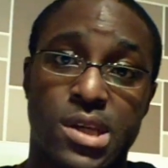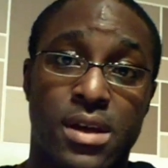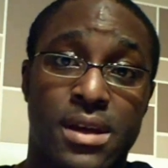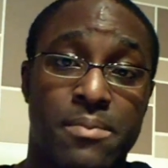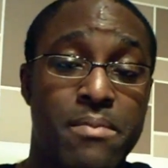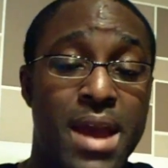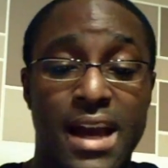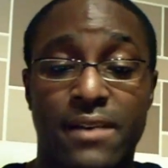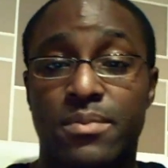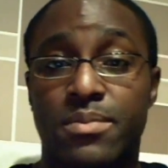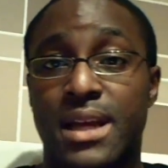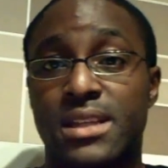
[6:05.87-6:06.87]
so he may
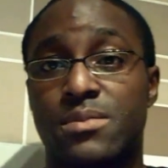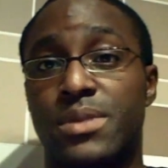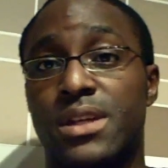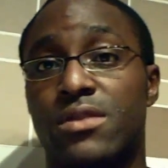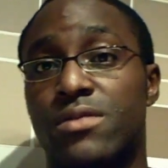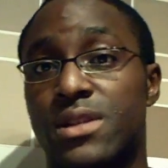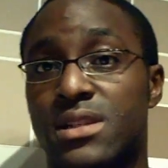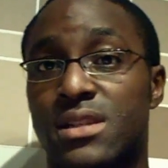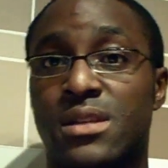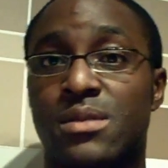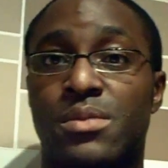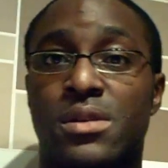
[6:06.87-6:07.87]
have a plan to beat Chris
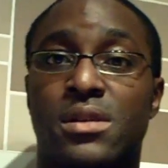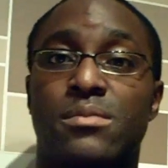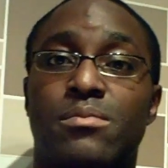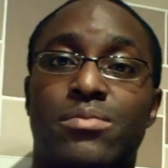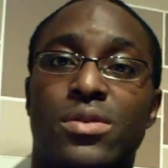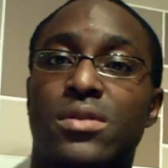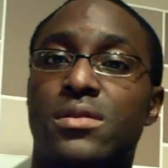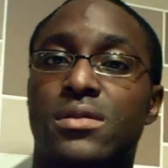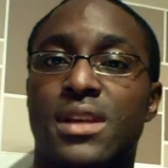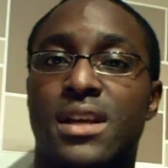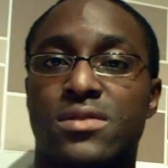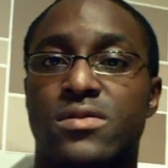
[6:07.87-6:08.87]
Lieben, but
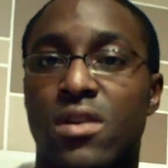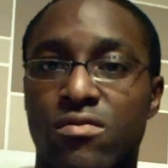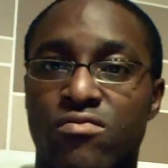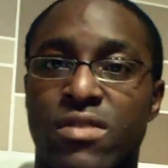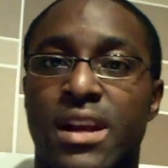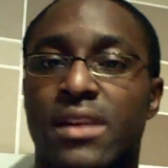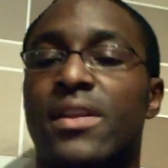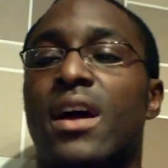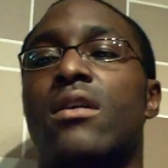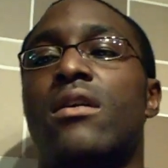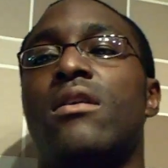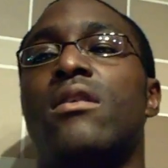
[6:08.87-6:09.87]
that's not really that
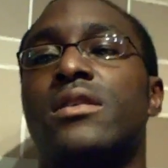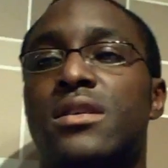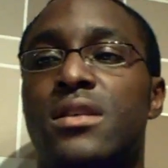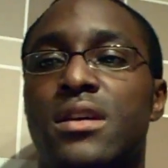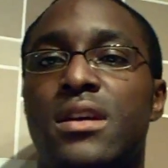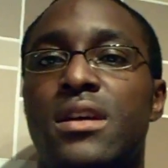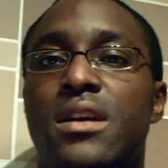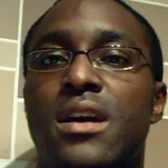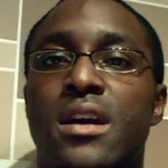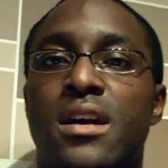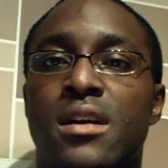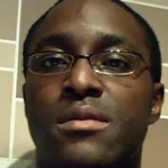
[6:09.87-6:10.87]
hard.
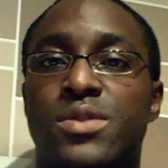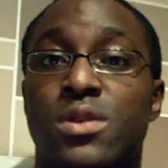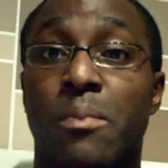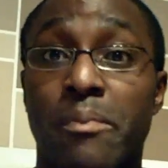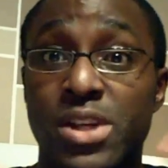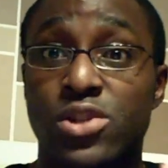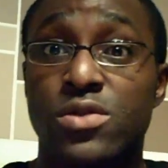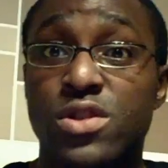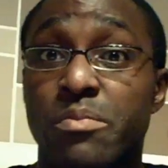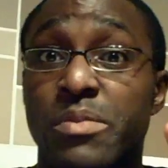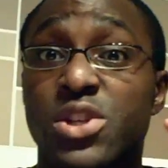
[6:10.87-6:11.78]
Submission.